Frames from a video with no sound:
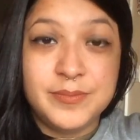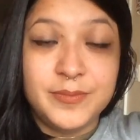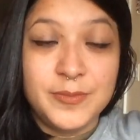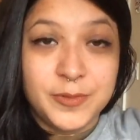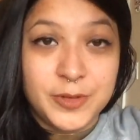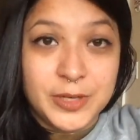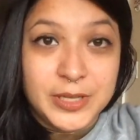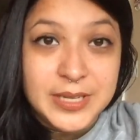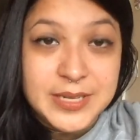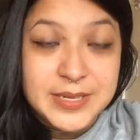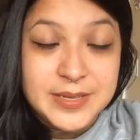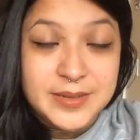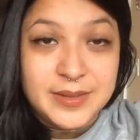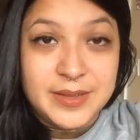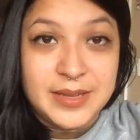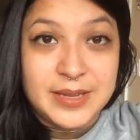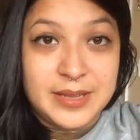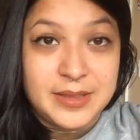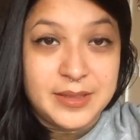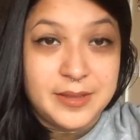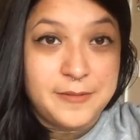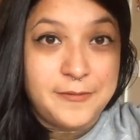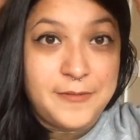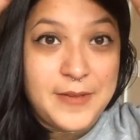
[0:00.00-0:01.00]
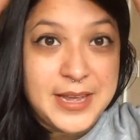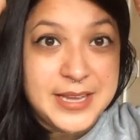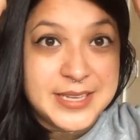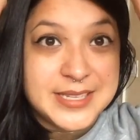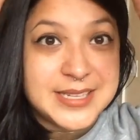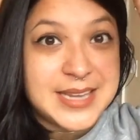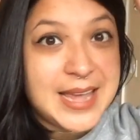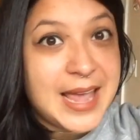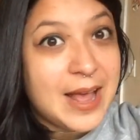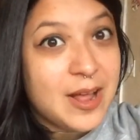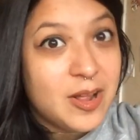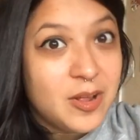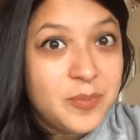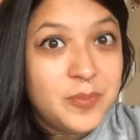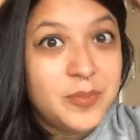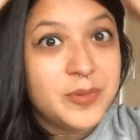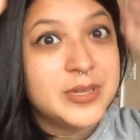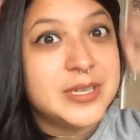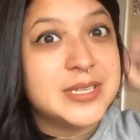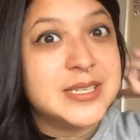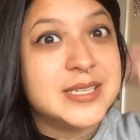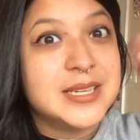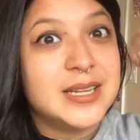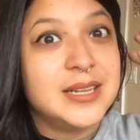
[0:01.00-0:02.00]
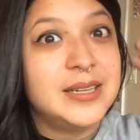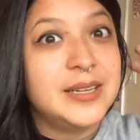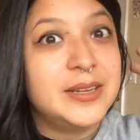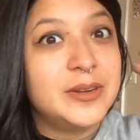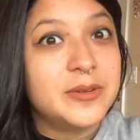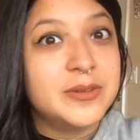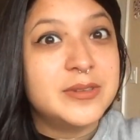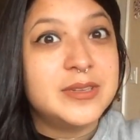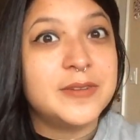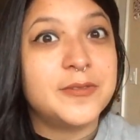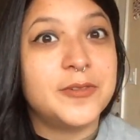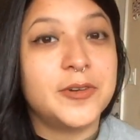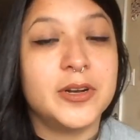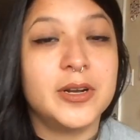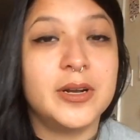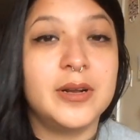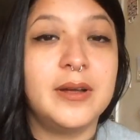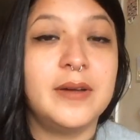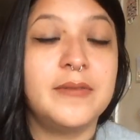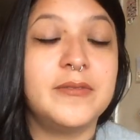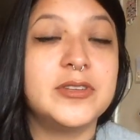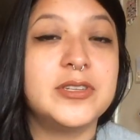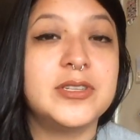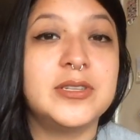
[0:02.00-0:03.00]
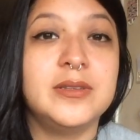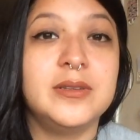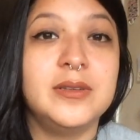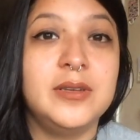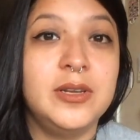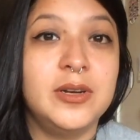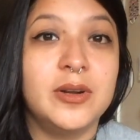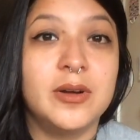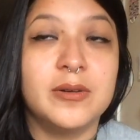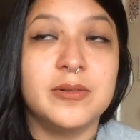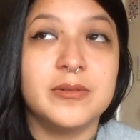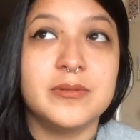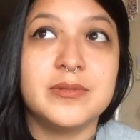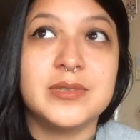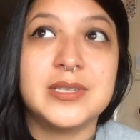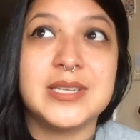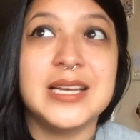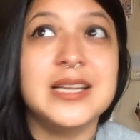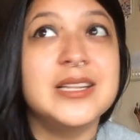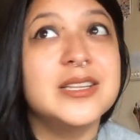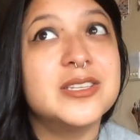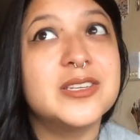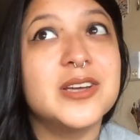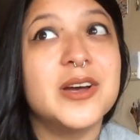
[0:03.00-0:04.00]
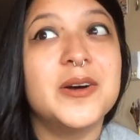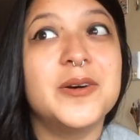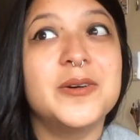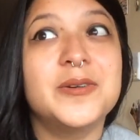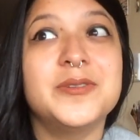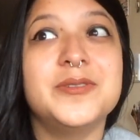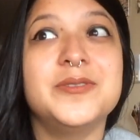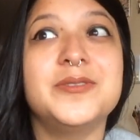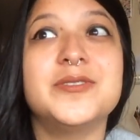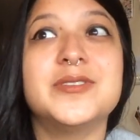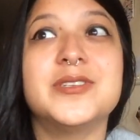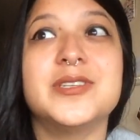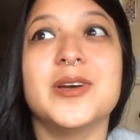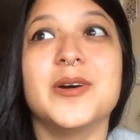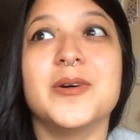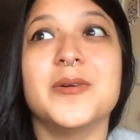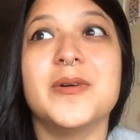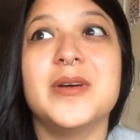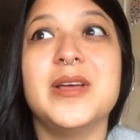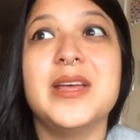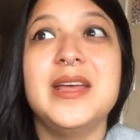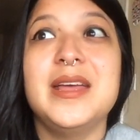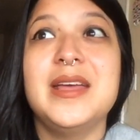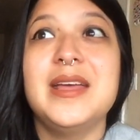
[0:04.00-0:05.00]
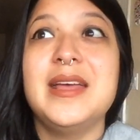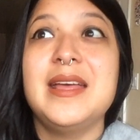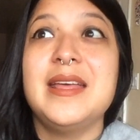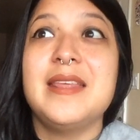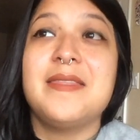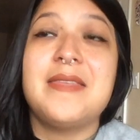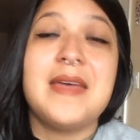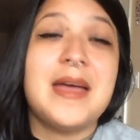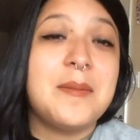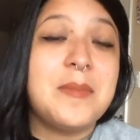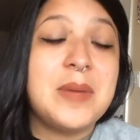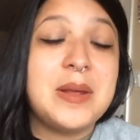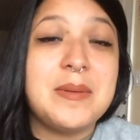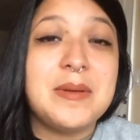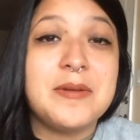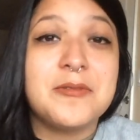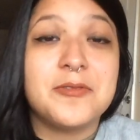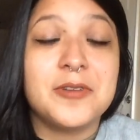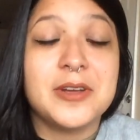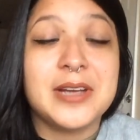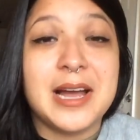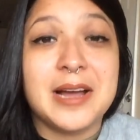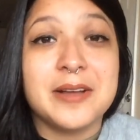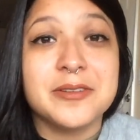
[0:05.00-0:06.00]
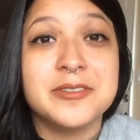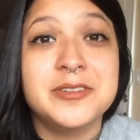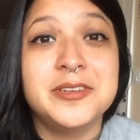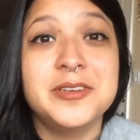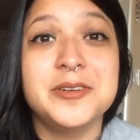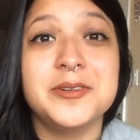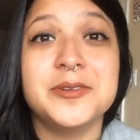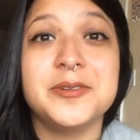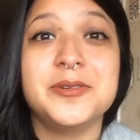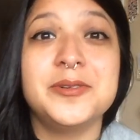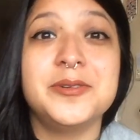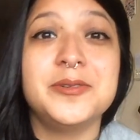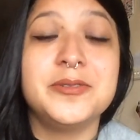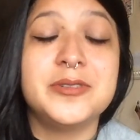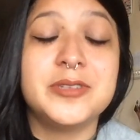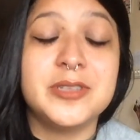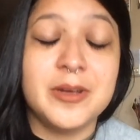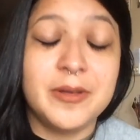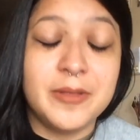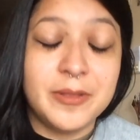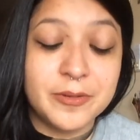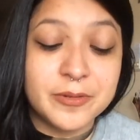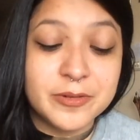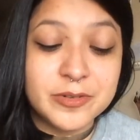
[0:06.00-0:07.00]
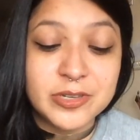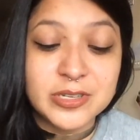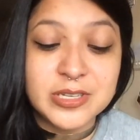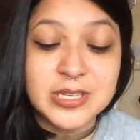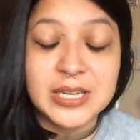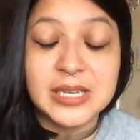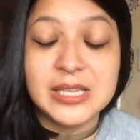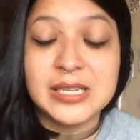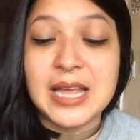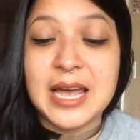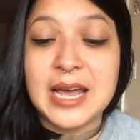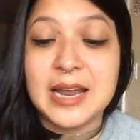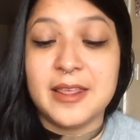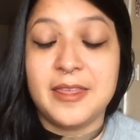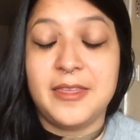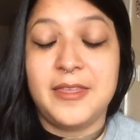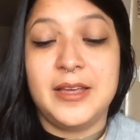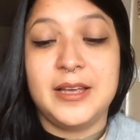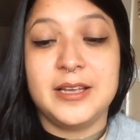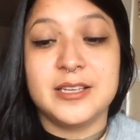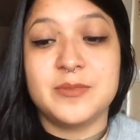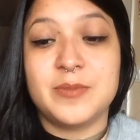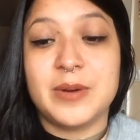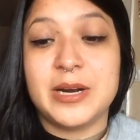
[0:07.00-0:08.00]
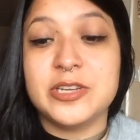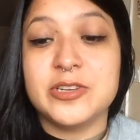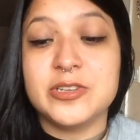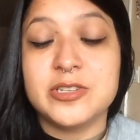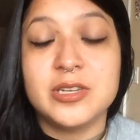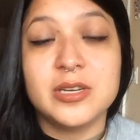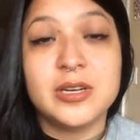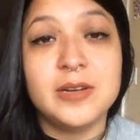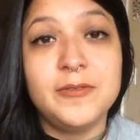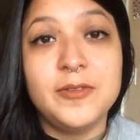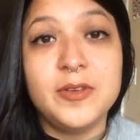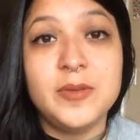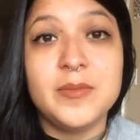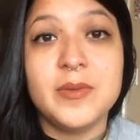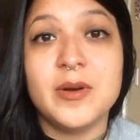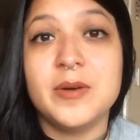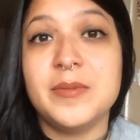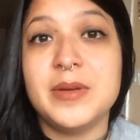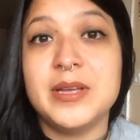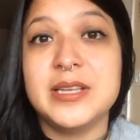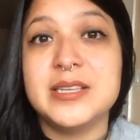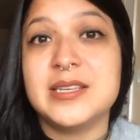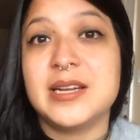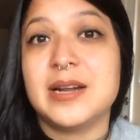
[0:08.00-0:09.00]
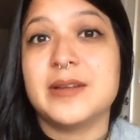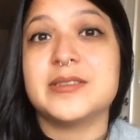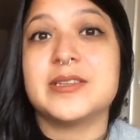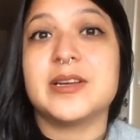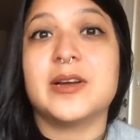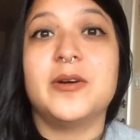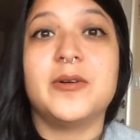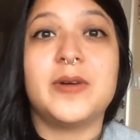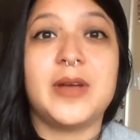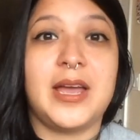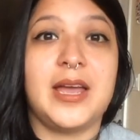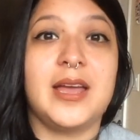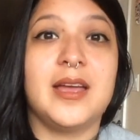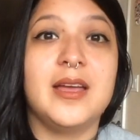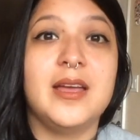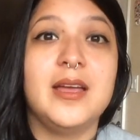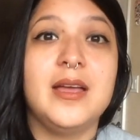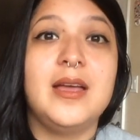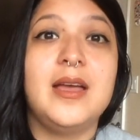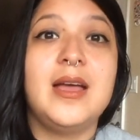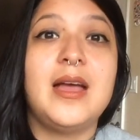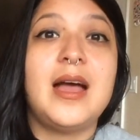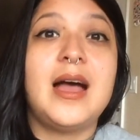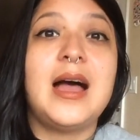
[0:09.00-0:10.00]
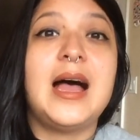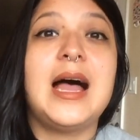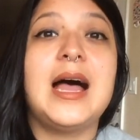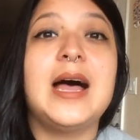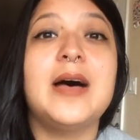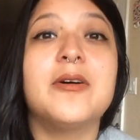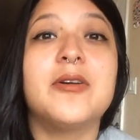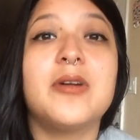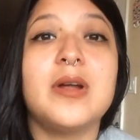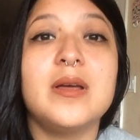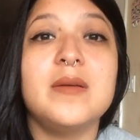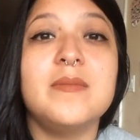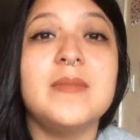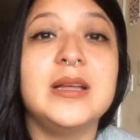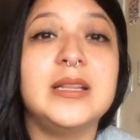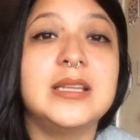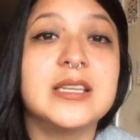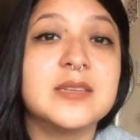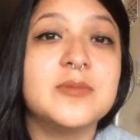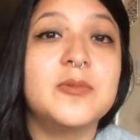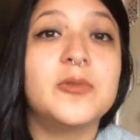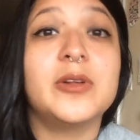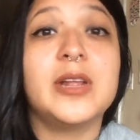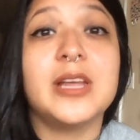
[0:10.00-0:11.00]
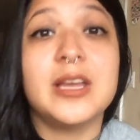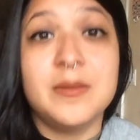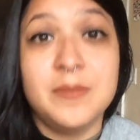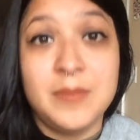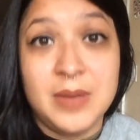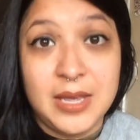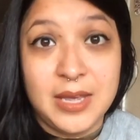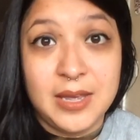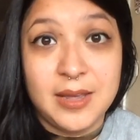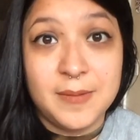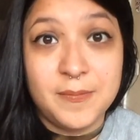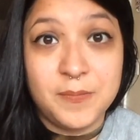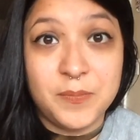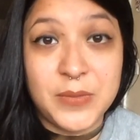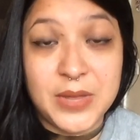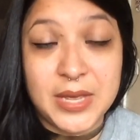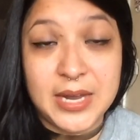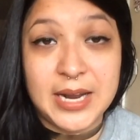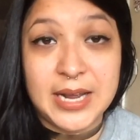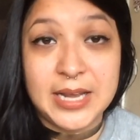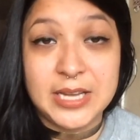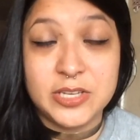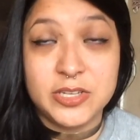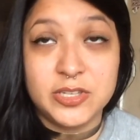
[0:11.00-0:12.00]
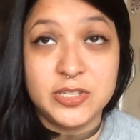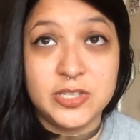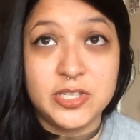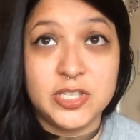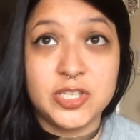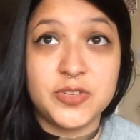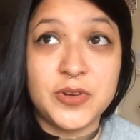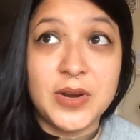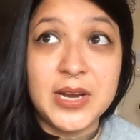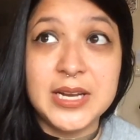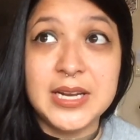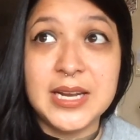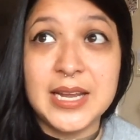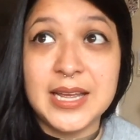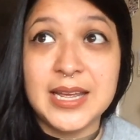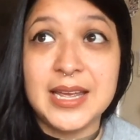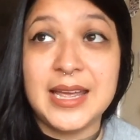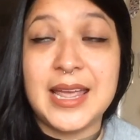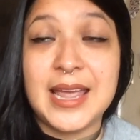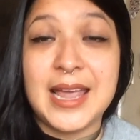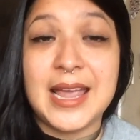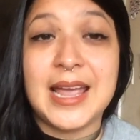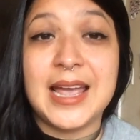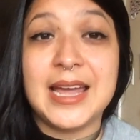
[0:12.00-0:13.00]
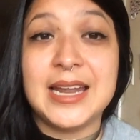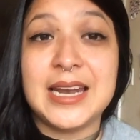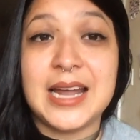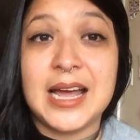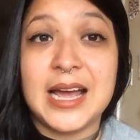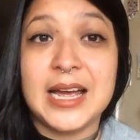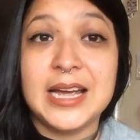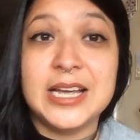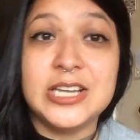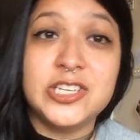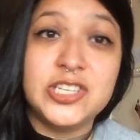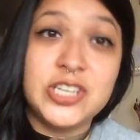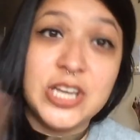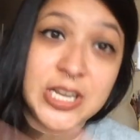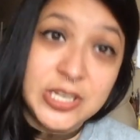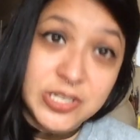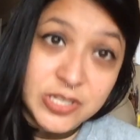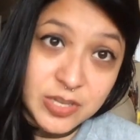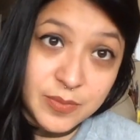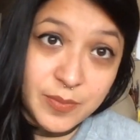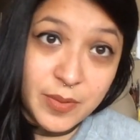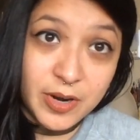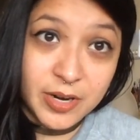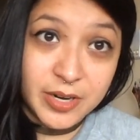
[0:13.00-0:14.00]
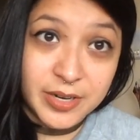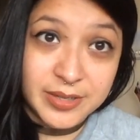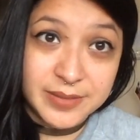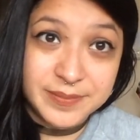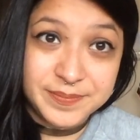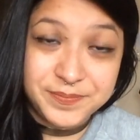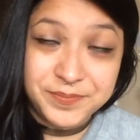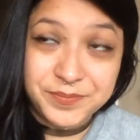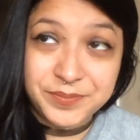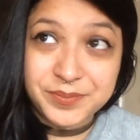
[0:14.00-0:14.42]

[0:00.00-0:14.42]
really the fake scalp, was a little different of a skin tone, so that made me freak out too. So there was just like a lot of things, but I just took a few moments and I was like, okay, how do I make this more like me? And I straightened it and I changed the part,